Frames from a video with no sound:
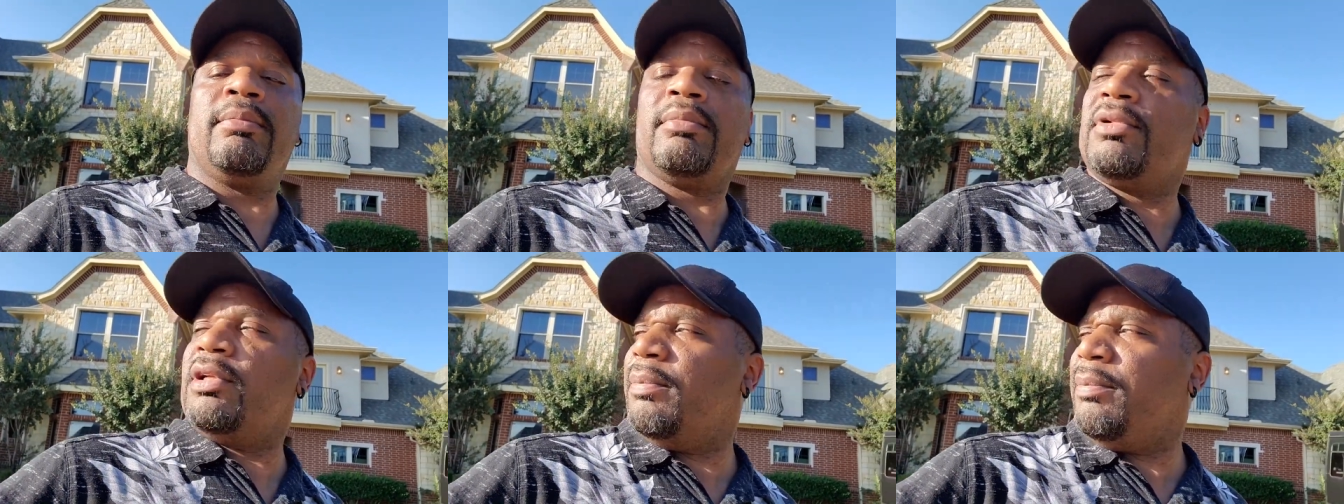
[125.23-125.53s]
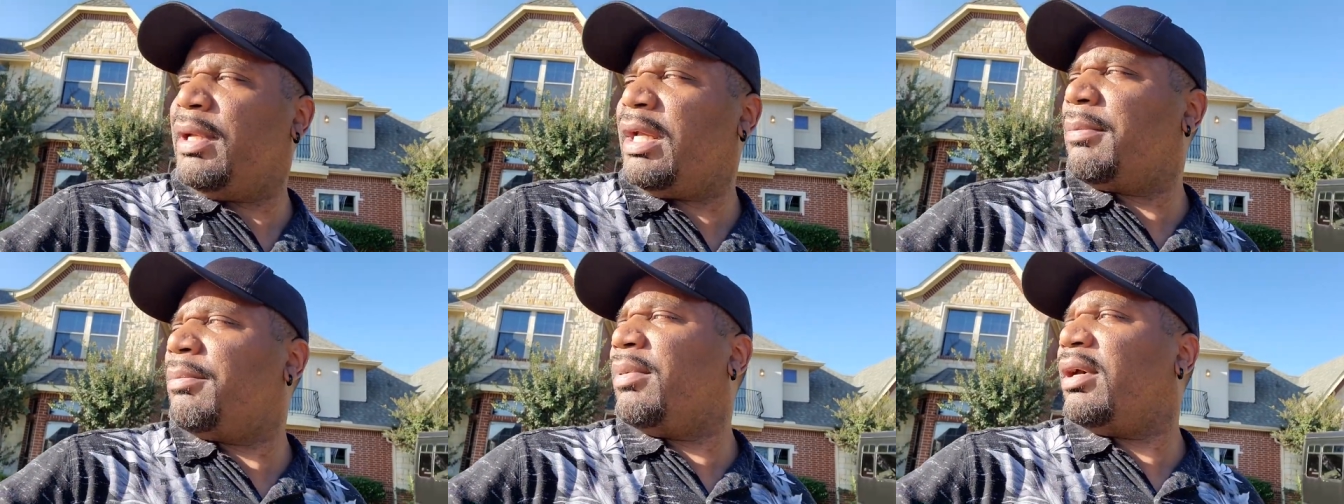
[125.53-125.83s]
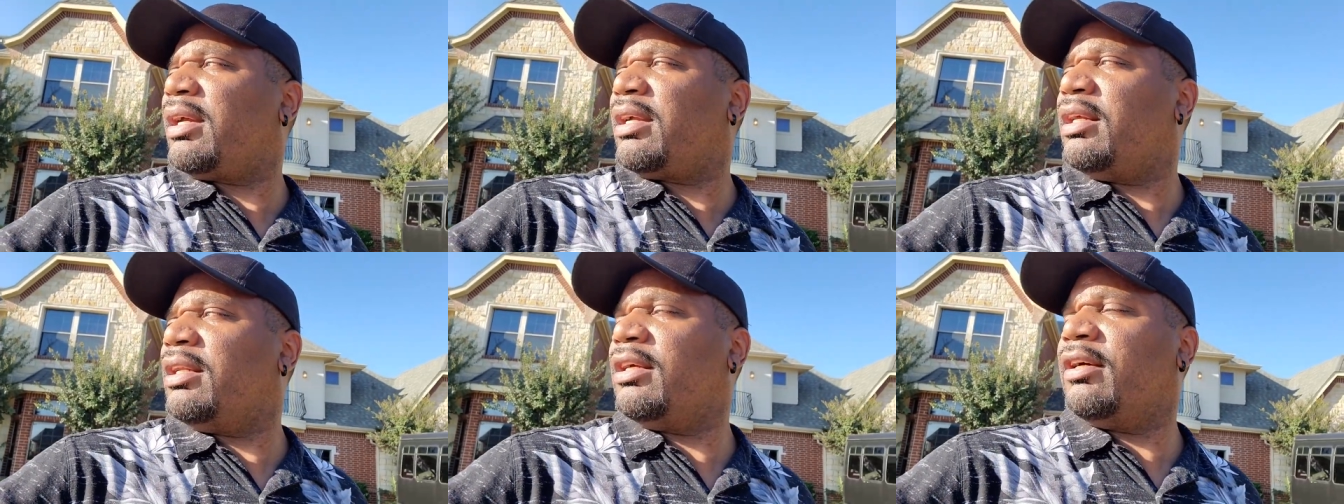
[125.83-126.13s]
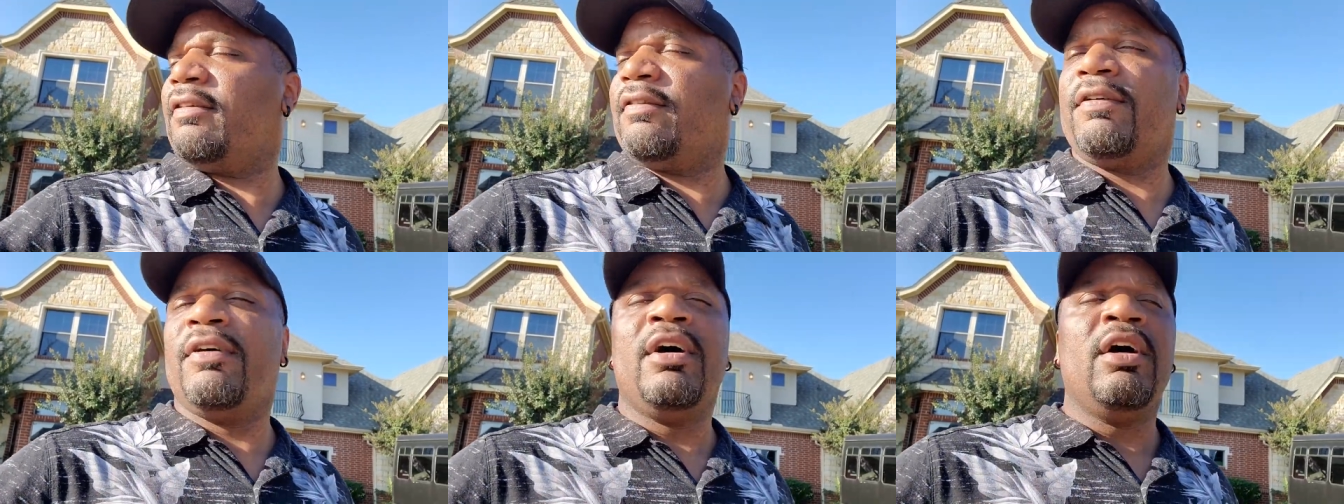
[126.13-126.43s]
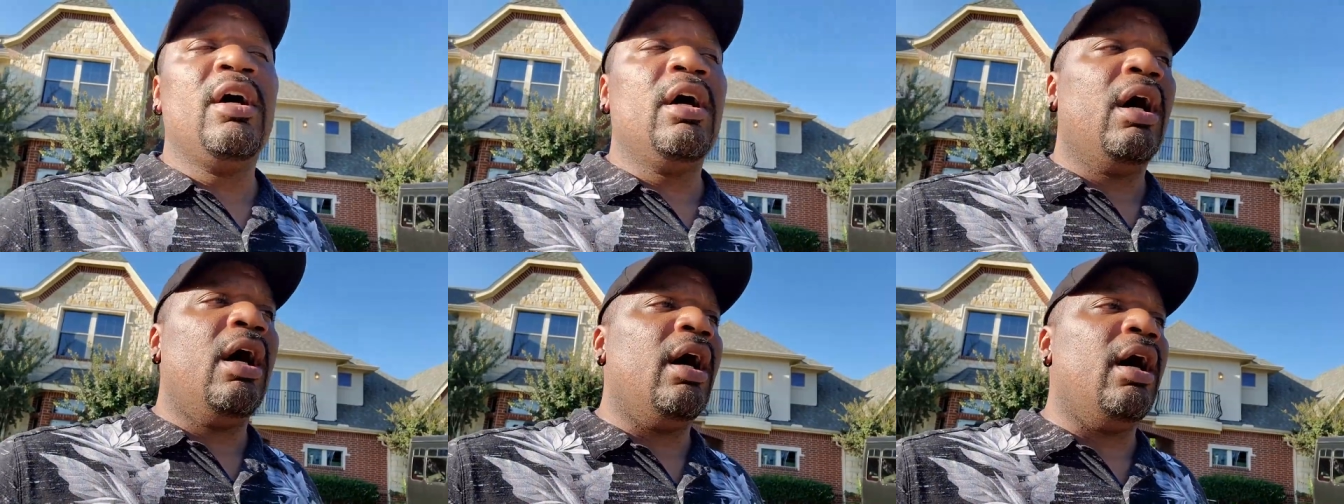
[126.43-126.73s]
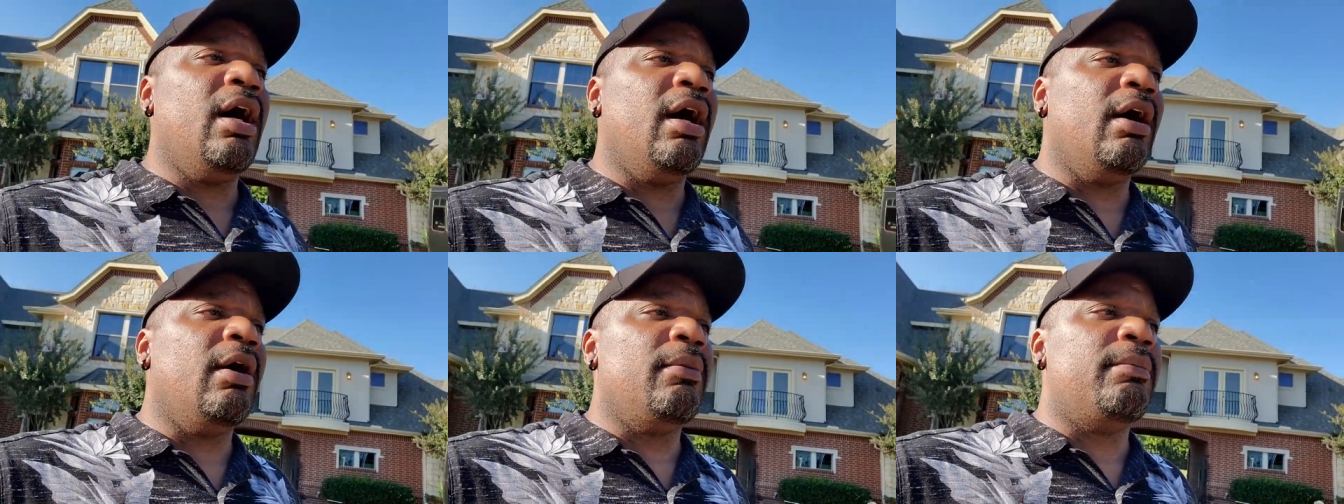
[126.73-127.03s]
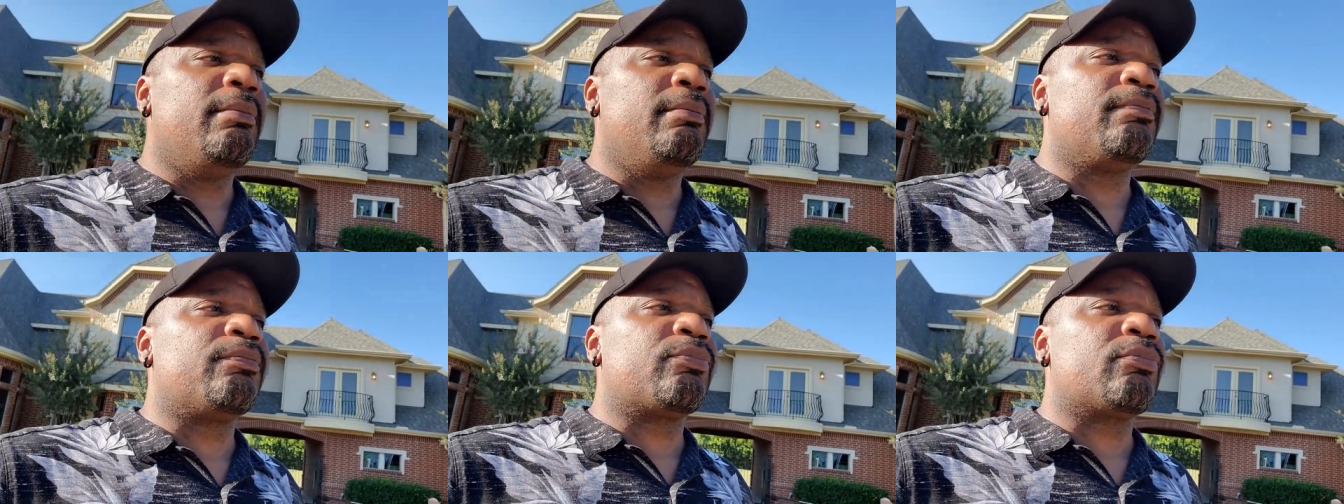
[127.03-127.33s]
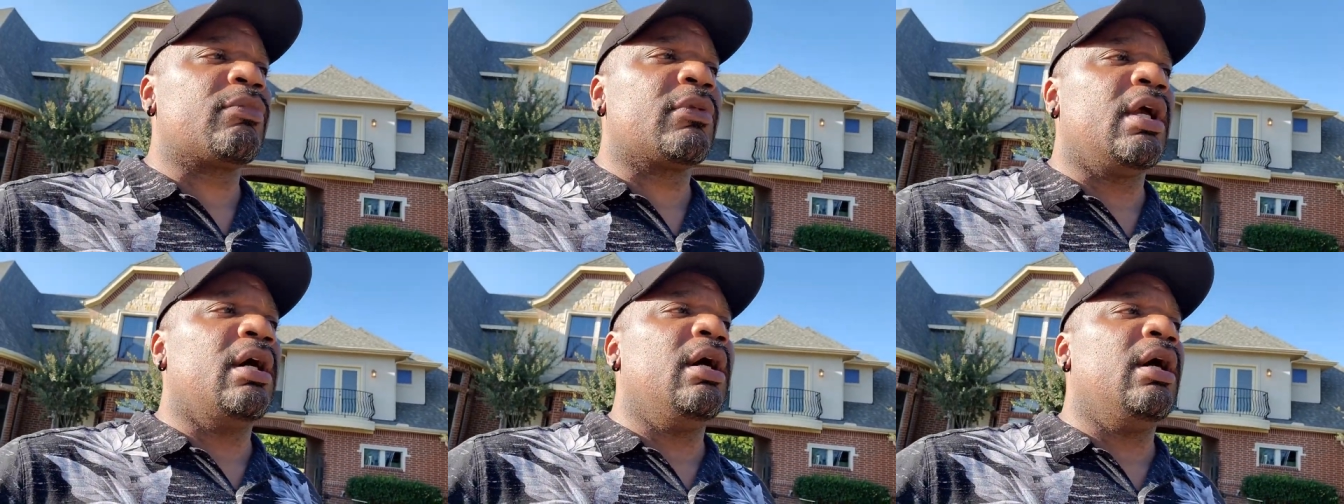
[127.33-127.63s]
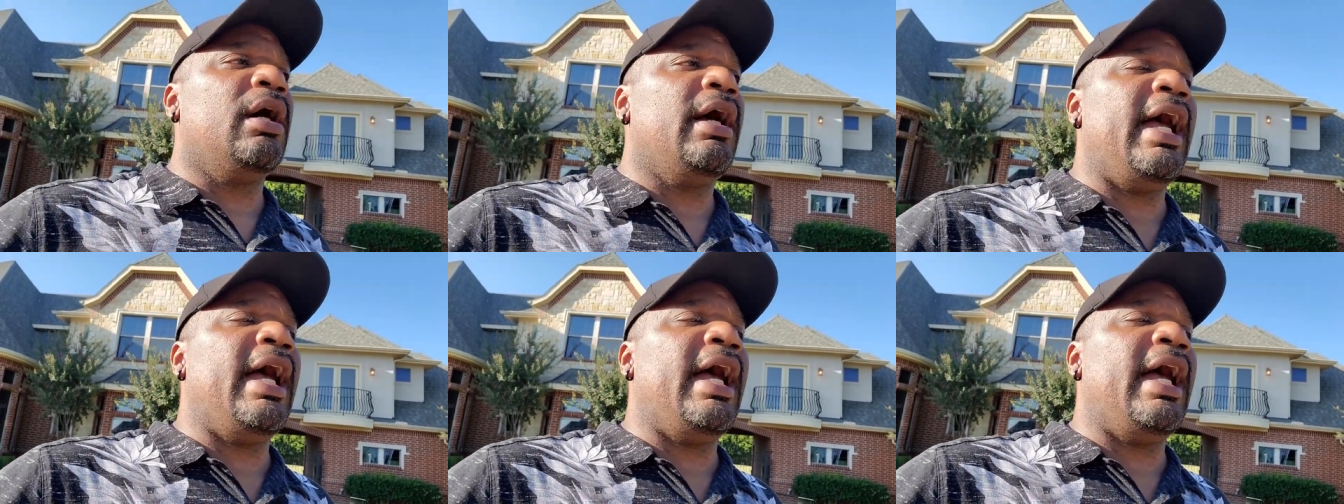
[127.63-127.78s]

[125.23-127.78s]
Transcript: the big bucket of um, uh,